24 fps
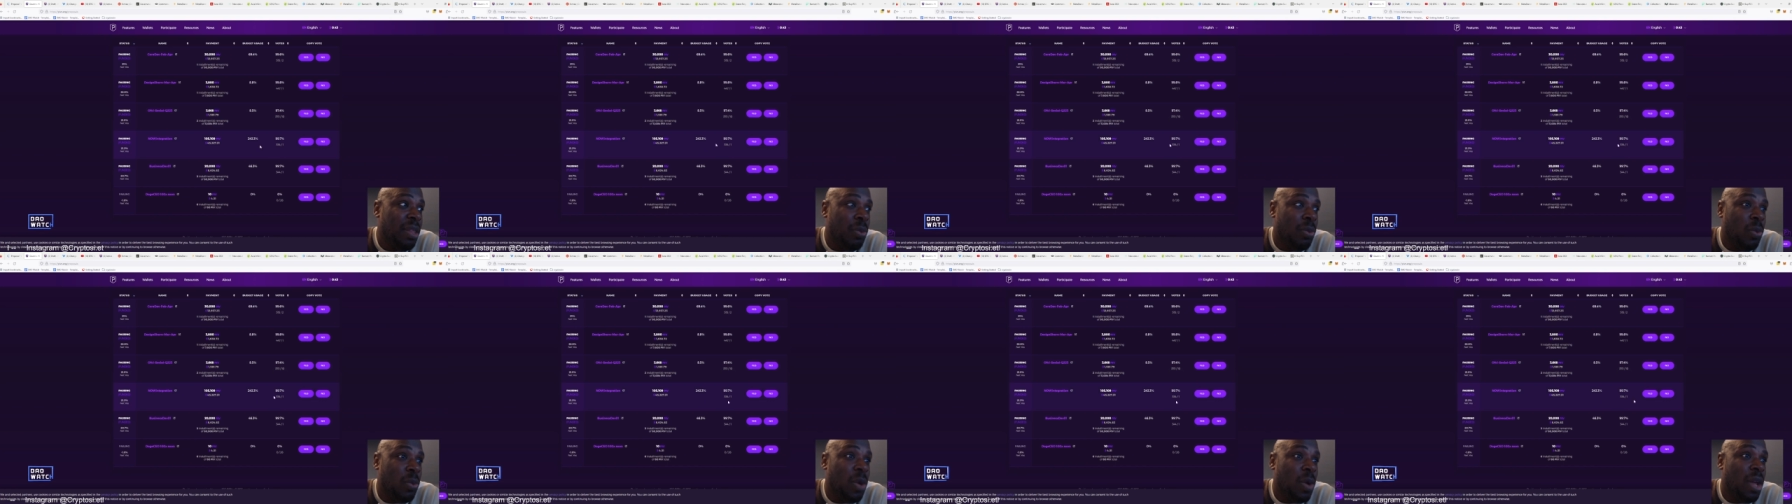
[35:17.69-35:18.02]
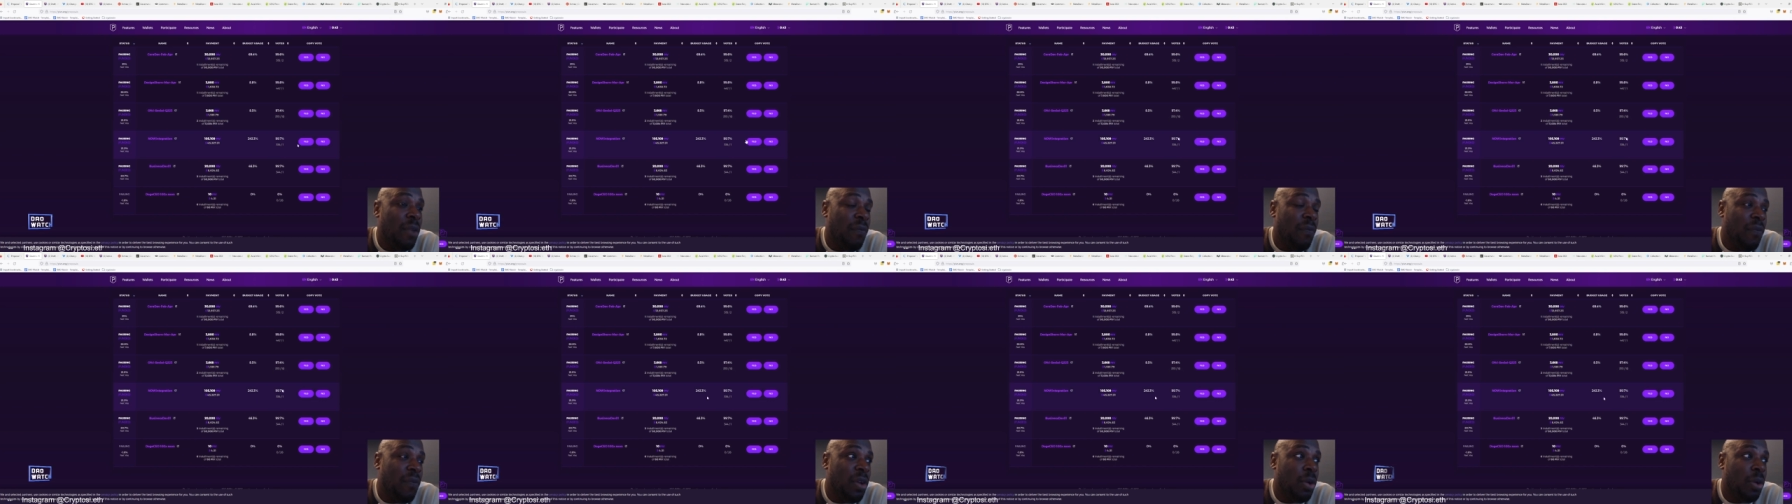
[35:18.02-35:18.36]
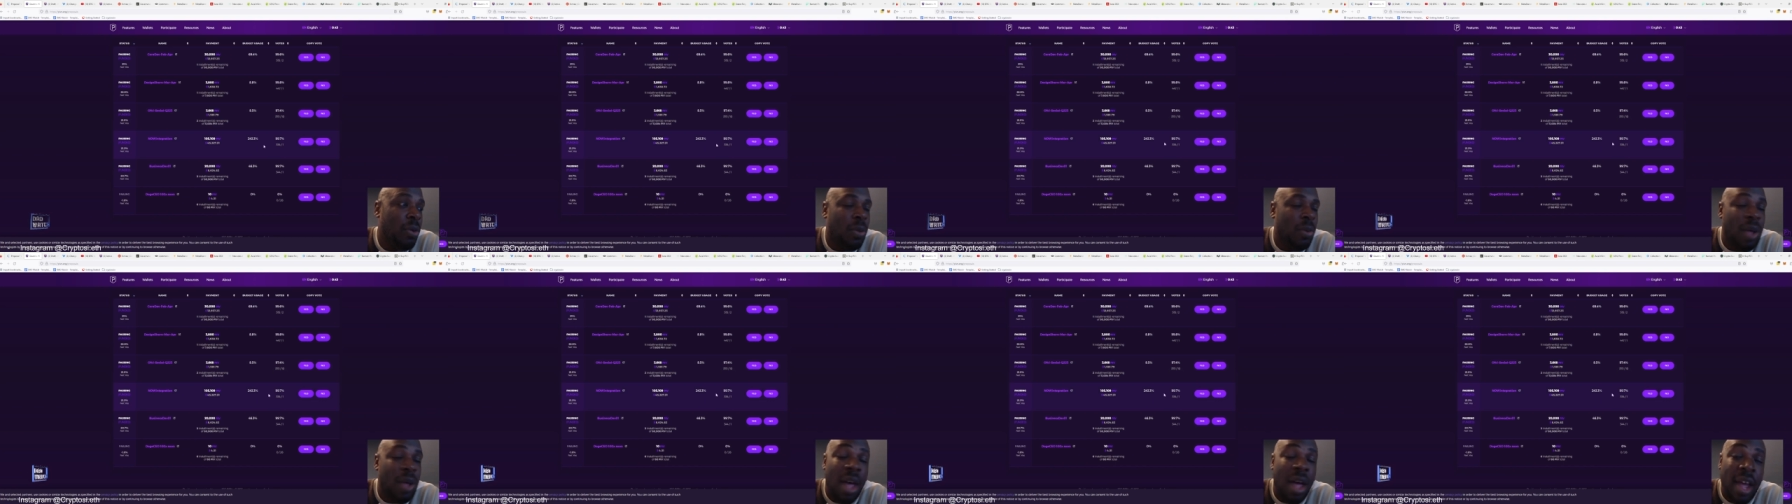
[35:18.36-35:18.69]
the one
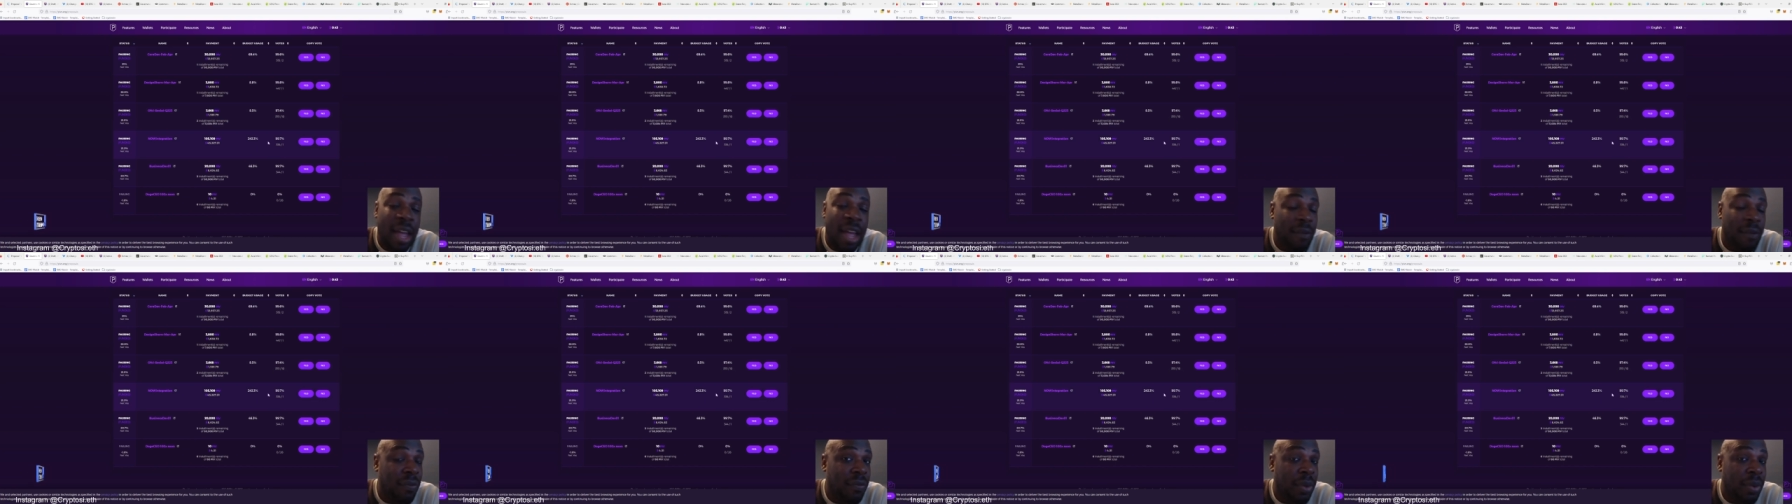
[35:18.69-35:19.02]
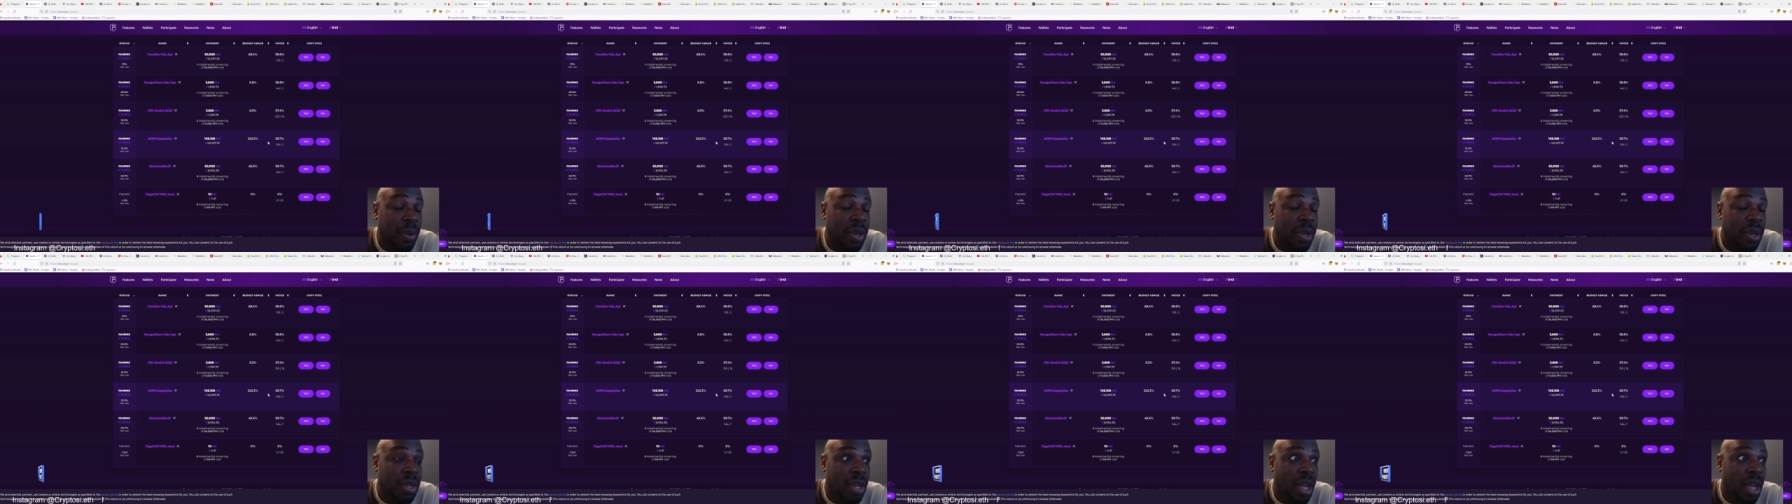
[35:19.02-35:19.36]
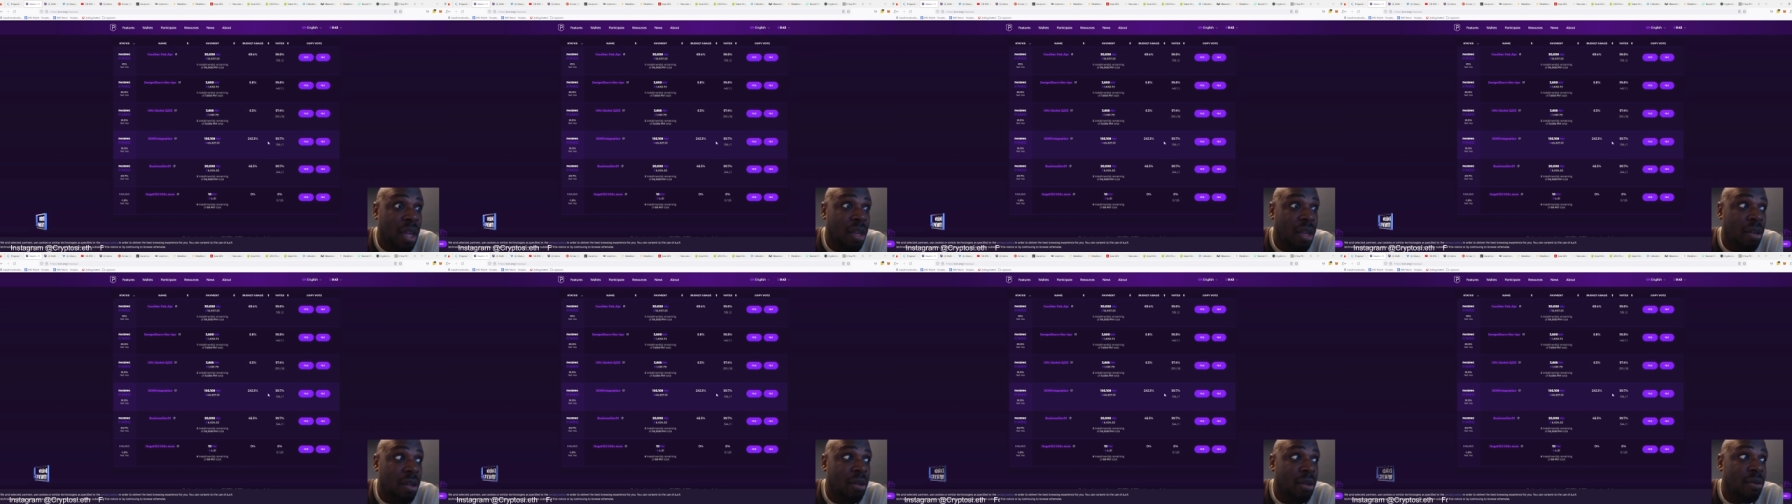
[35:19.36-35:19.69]
vote. I haven't voted
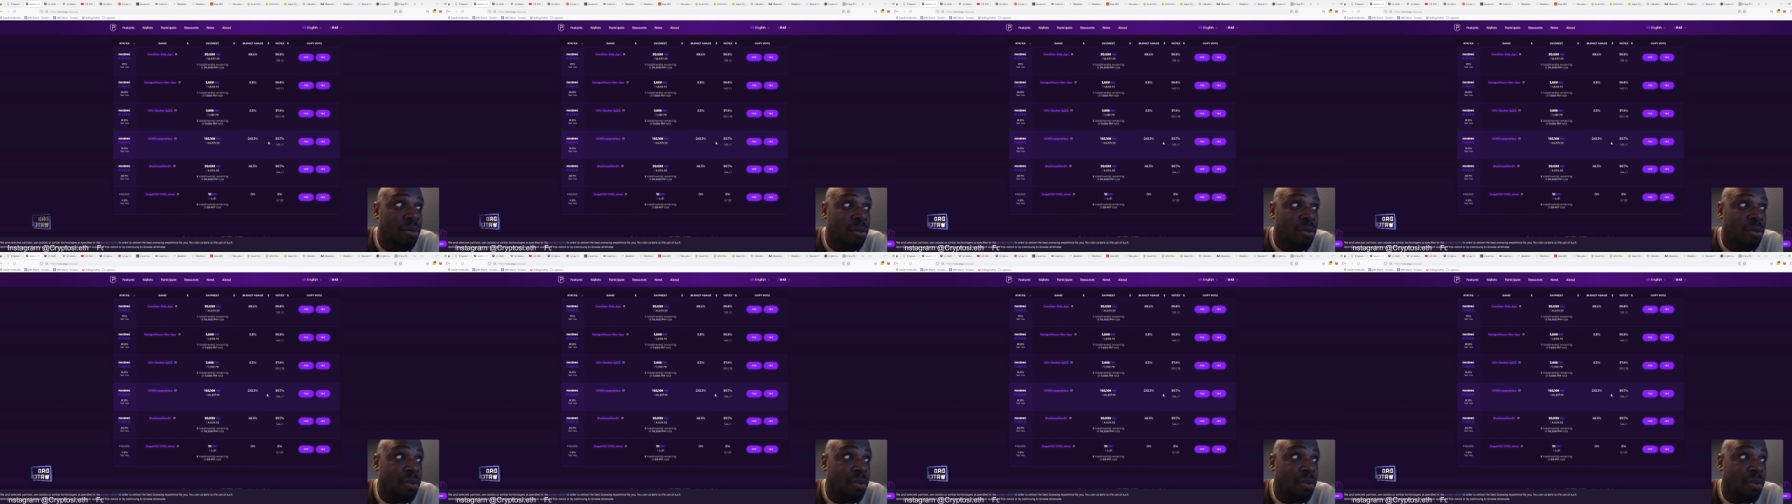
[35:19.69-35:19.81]
yet.